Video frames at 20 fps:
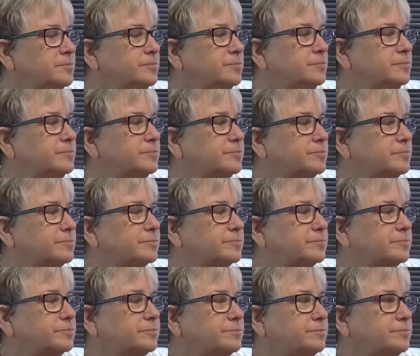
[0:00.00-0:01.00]

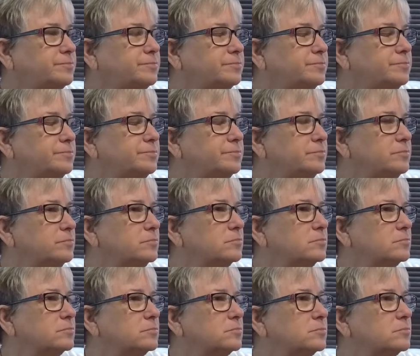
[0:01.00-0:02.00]

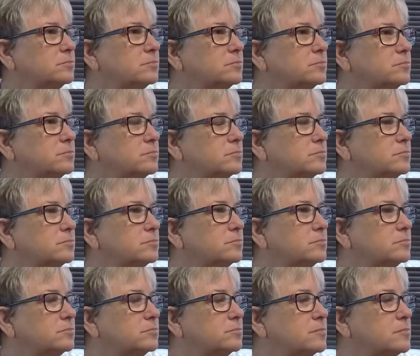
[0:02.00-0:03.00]

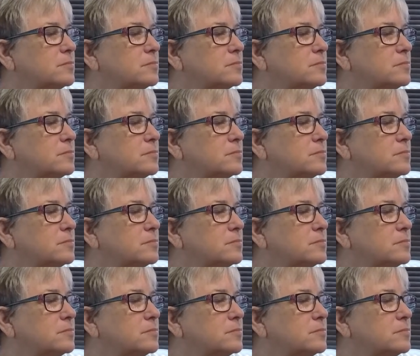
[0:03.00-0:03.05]
The person shown says nothing.